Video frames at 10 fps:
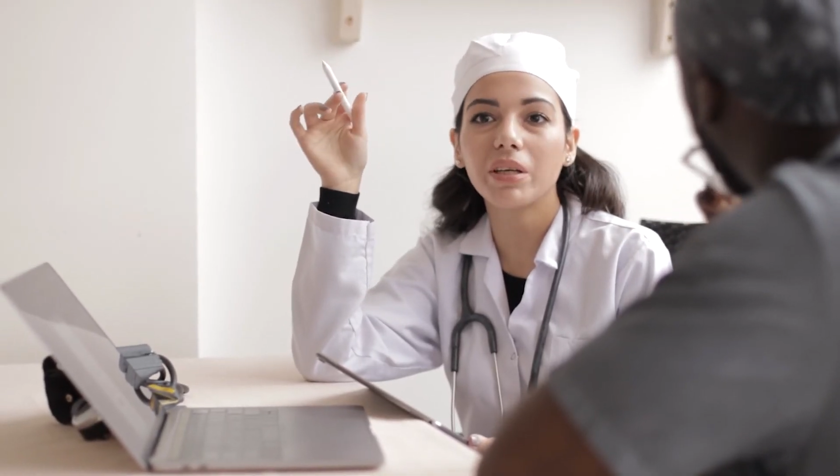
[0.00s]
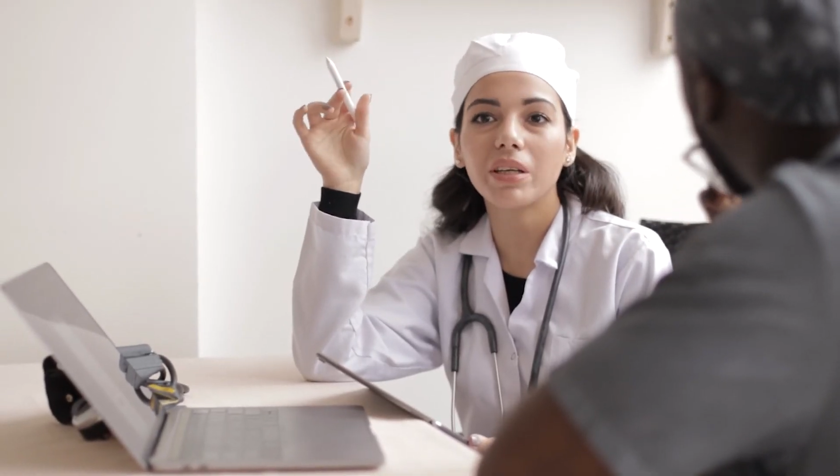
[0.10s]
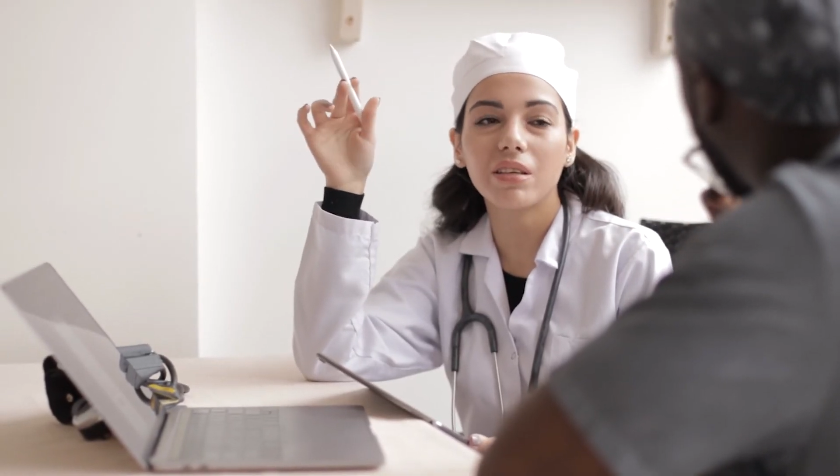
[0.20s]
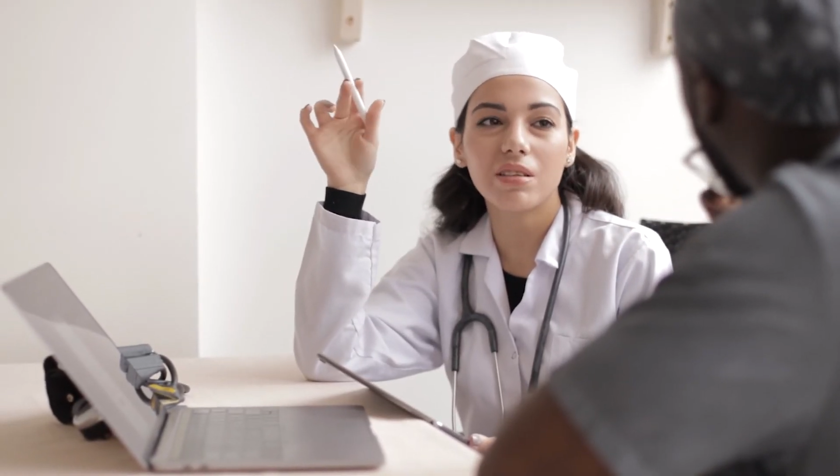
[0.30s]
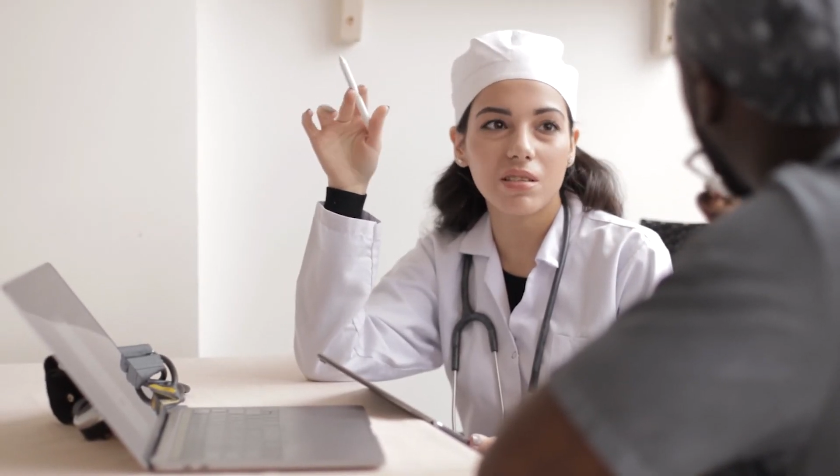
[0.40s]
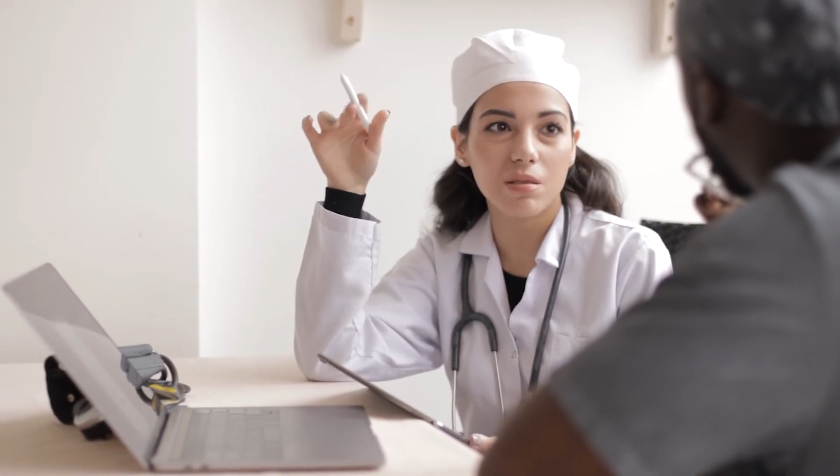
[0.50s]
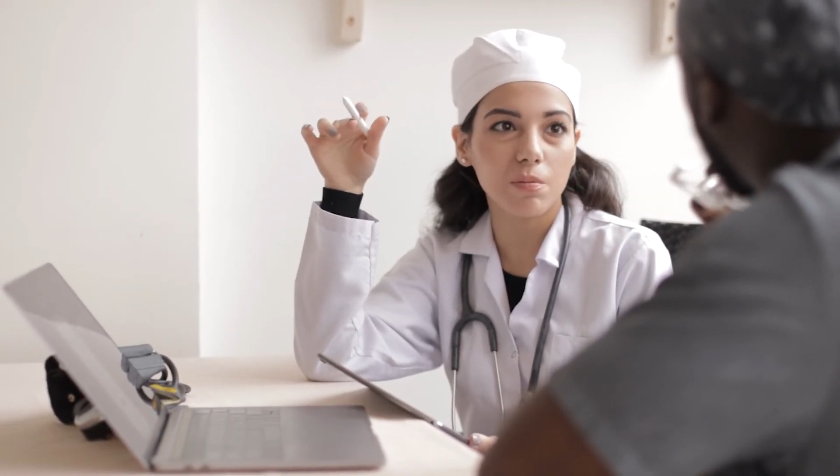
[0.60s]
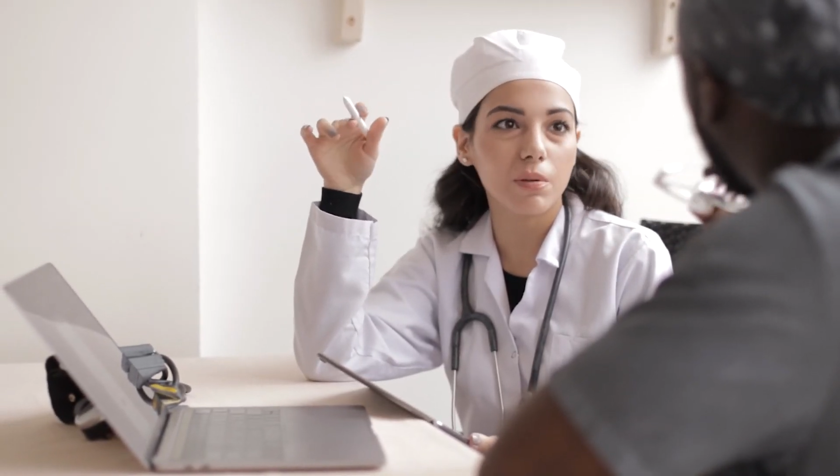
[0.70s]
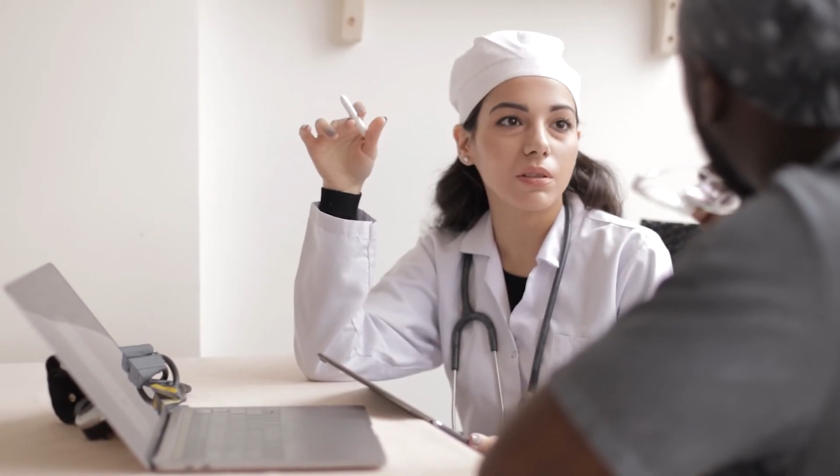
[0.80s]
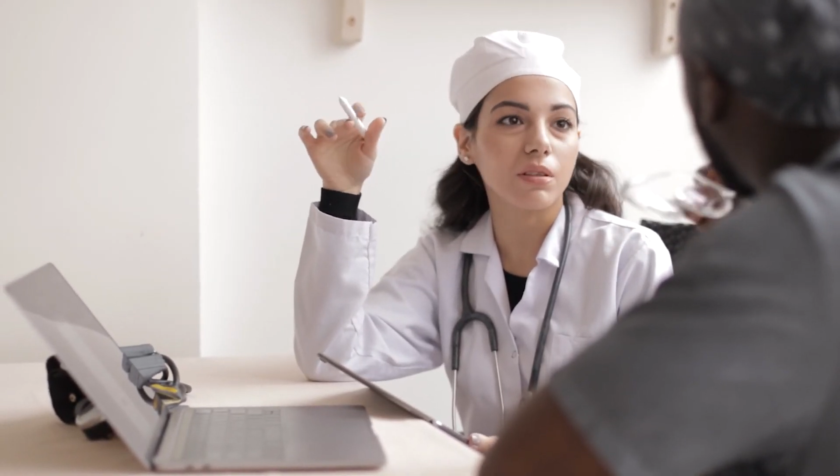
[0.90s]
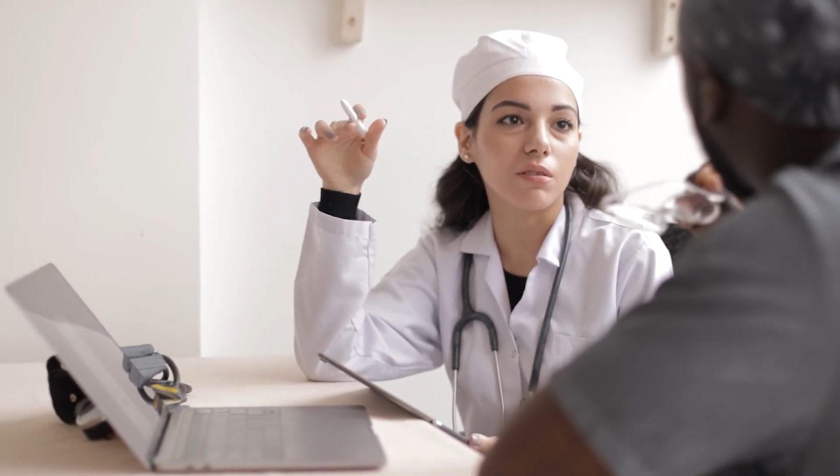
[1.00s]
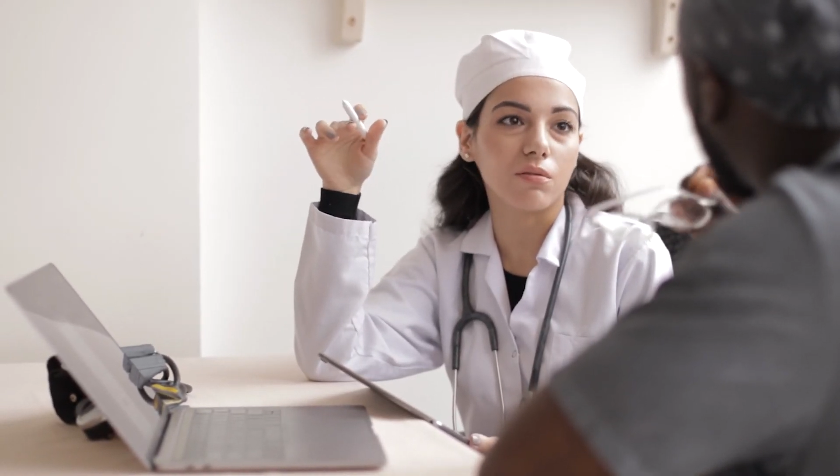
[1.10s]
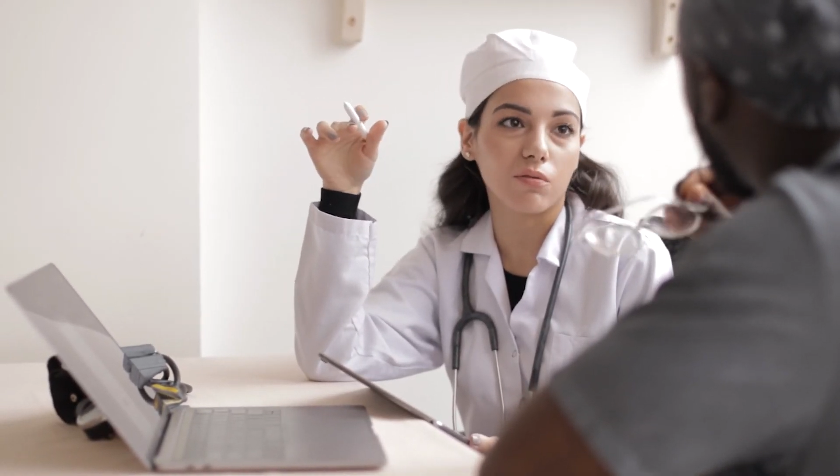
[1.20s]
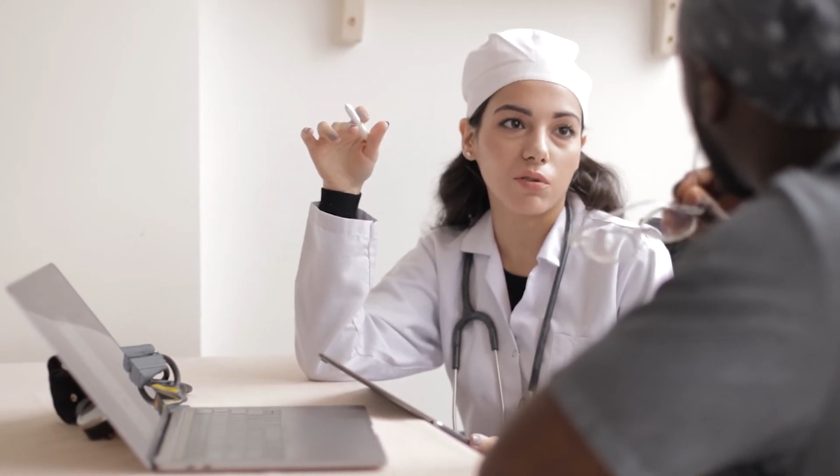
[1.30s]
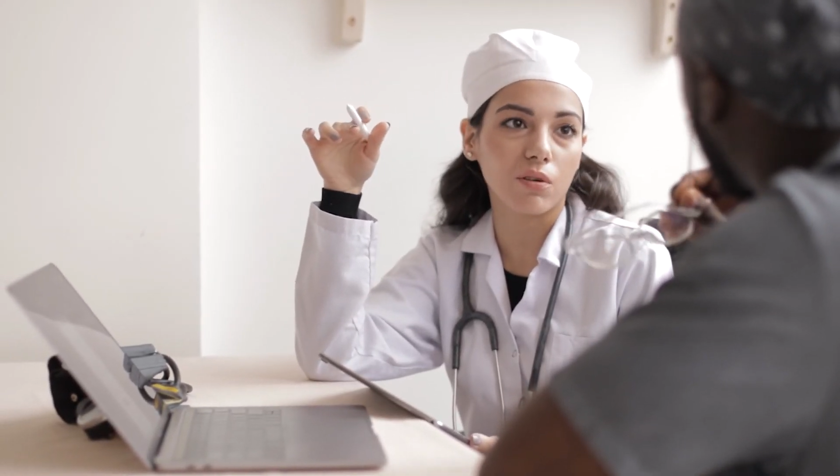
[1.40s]
who knows when
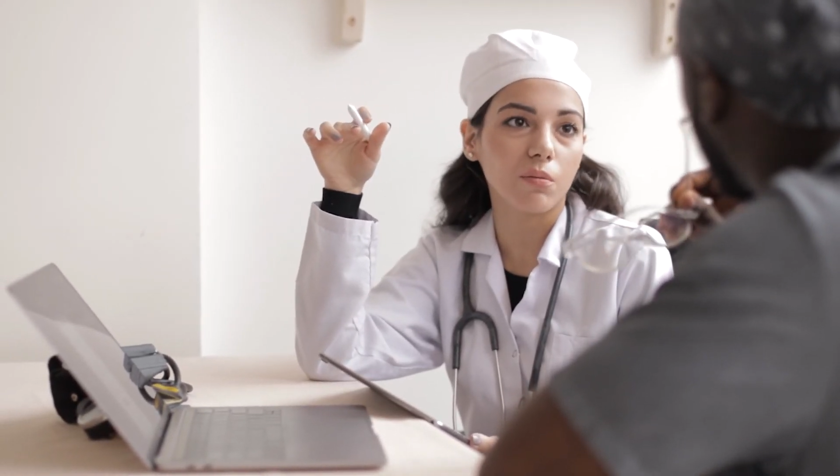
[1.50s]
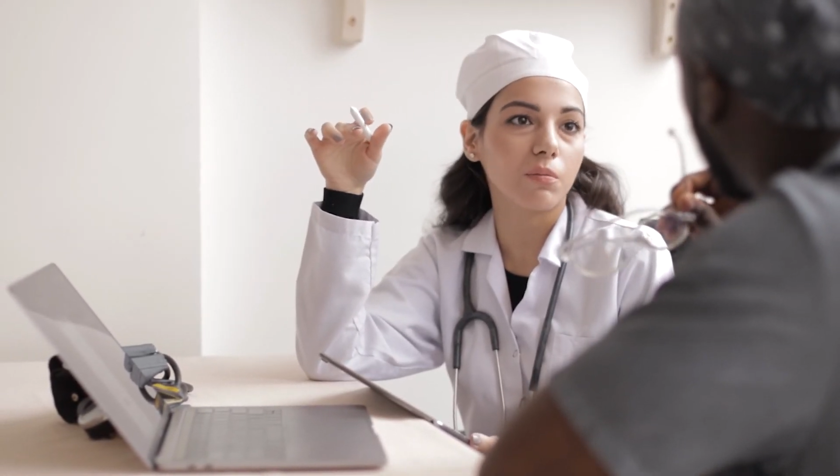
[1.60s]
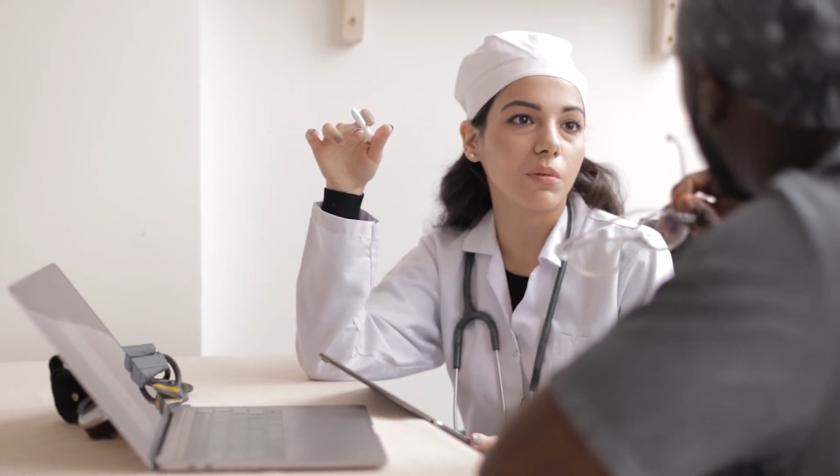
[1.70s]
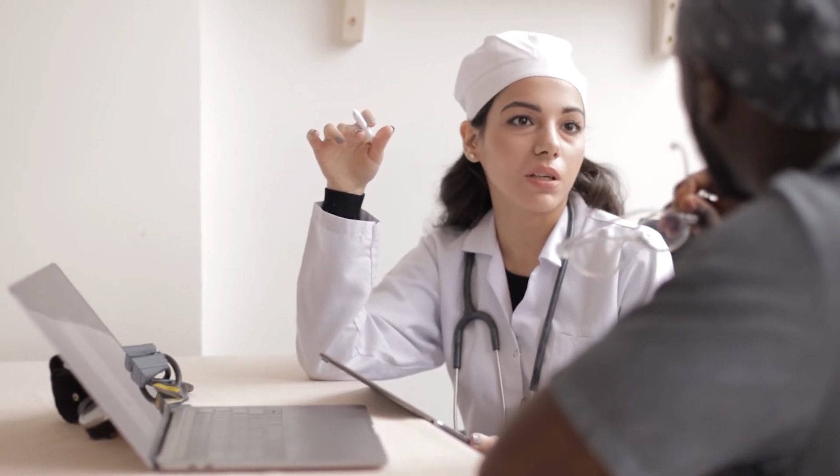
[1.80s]
to treat